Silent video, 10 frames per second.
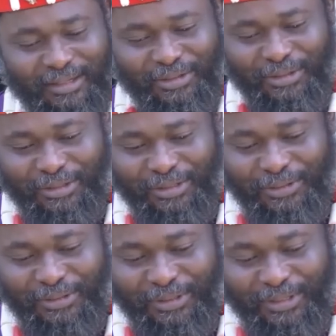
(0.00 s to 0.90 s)
I trust
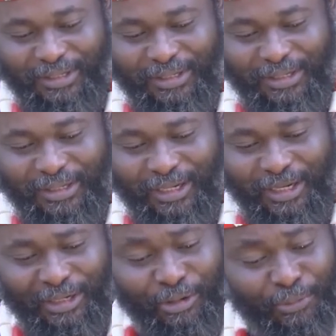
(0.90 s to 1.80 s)
you.
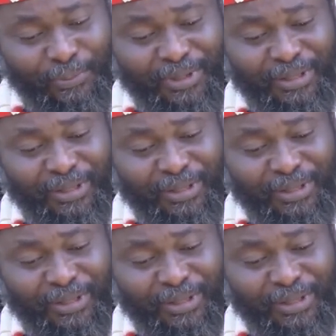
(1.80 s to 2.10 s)
I hope